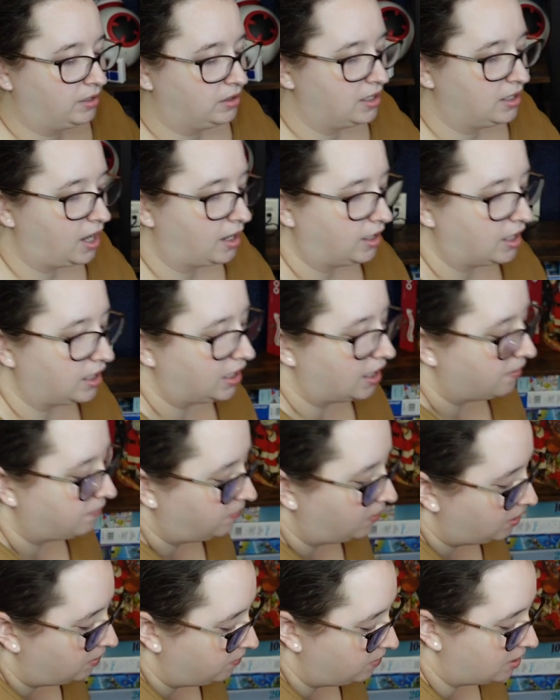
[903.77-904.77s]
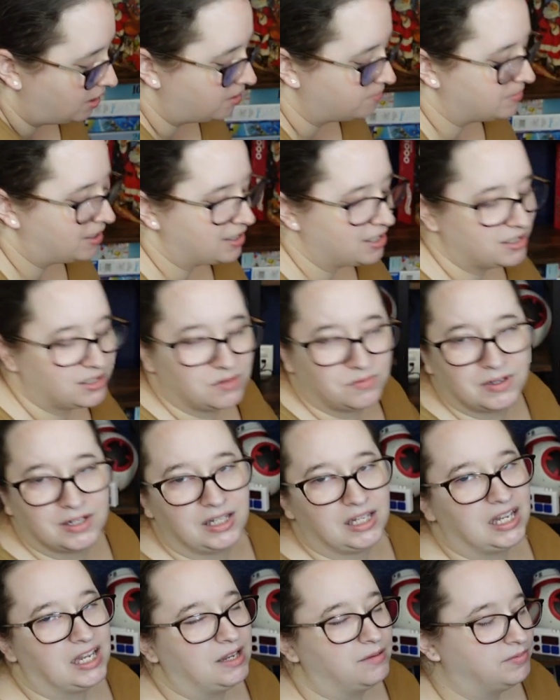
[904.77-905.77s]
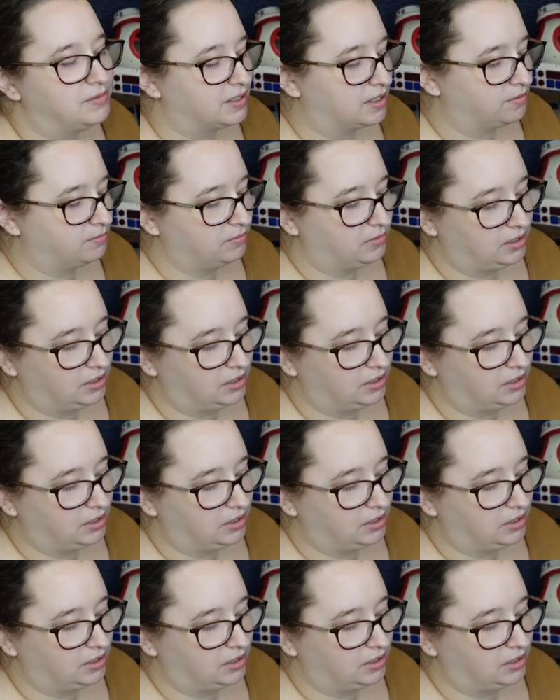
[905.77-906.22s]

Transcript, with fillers: think I can get rid of them. I just don't want to keep them,